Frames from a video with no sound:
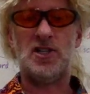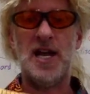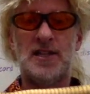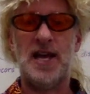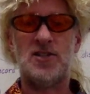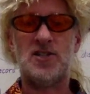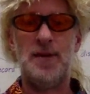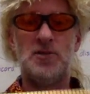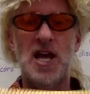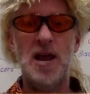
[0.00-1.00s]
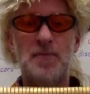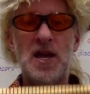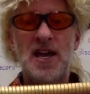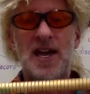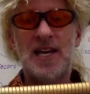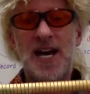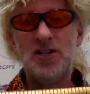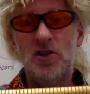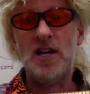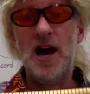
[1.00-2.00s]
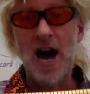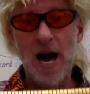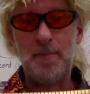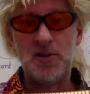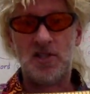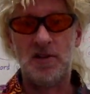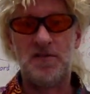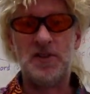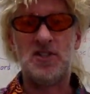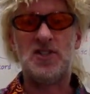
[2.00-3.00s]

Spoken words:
can take that same tape and kind of do the opposite for the